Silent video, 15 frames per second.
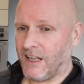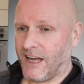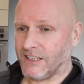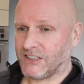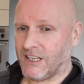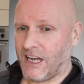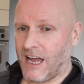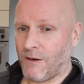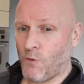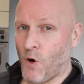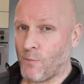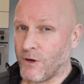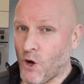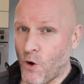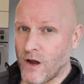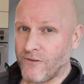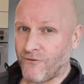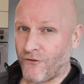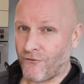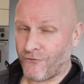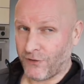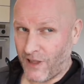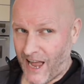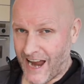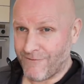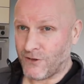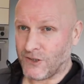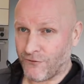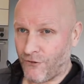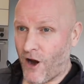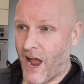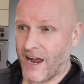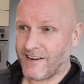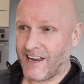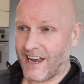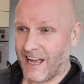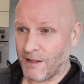Like I say, I won't be going live this Friday.